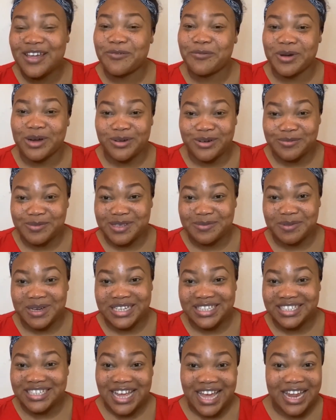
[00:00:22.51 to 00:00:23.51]
Welcome to my
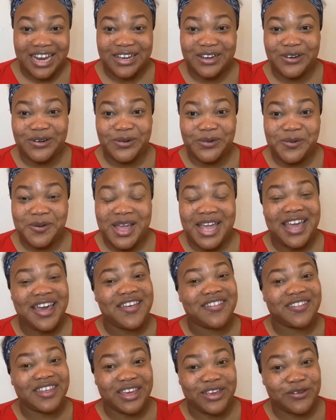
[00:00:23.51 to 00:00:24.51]
channel.
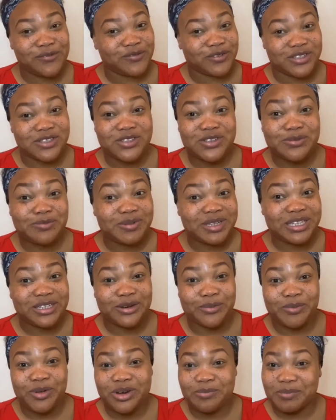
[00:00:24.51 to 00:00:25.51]
Thank you for stumbling
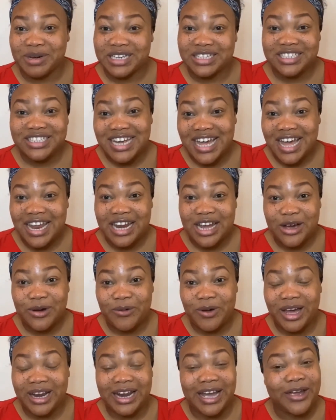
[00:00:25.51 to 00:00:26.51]
upon my channel,
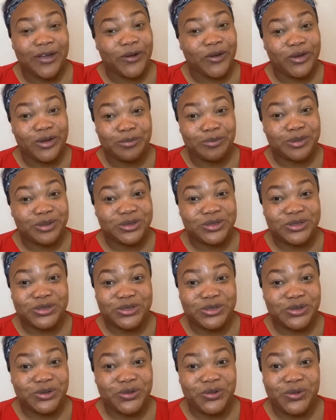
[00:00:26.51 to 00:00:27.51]
and I hope you
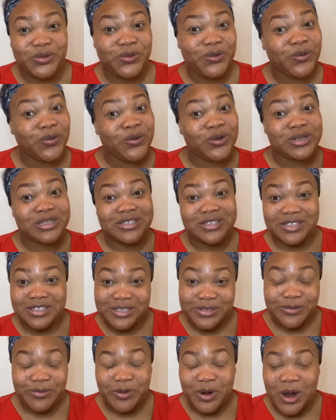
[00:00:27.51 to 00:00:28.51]
do
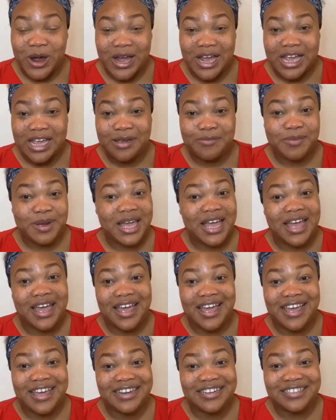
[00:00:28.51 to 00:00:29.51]
subscribe,
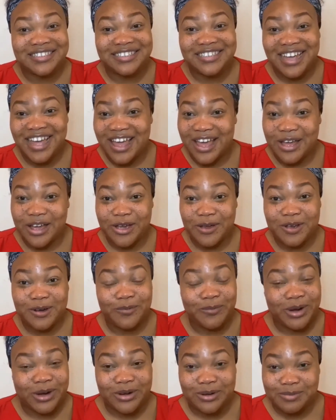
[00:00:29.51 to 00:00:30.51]
and yeah,
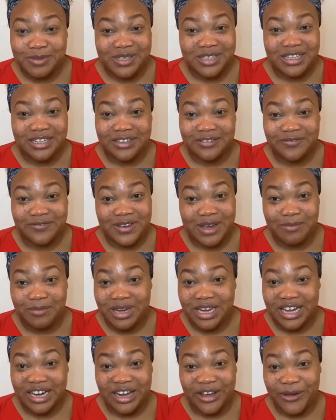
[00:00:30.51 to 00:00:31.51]
welcome to the family,
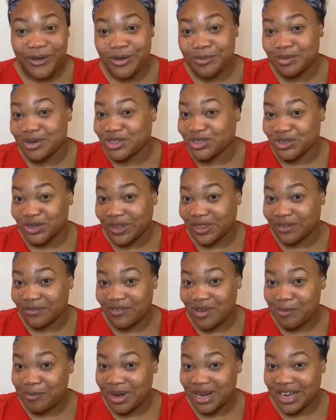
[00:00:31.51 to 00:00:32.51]
and I hope you join the
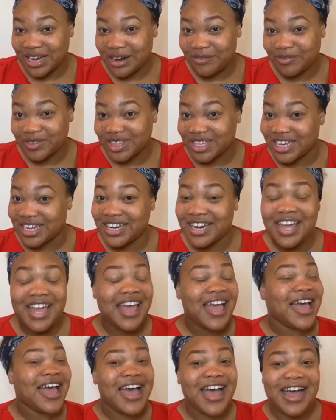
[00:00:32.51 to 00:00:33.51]
family and everything.
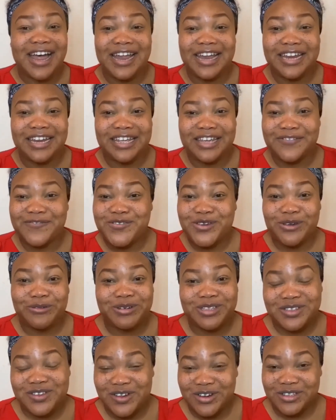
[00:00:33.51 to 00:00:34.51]
And if you're a
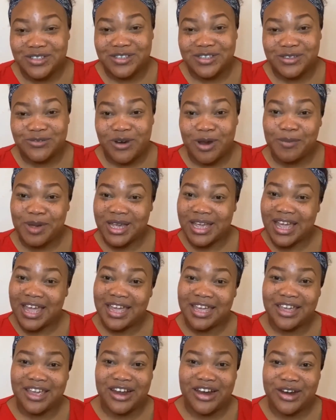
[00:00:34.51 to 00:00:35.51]
returning subscriber, hey
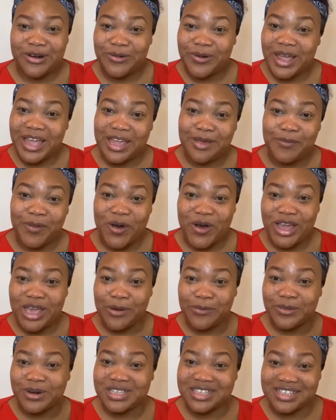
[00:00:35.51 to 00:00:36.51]
girl, hey boy,
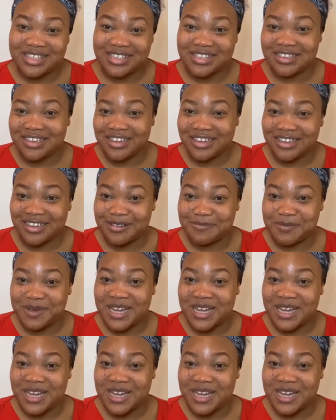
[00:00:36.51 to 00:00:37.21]
what's up?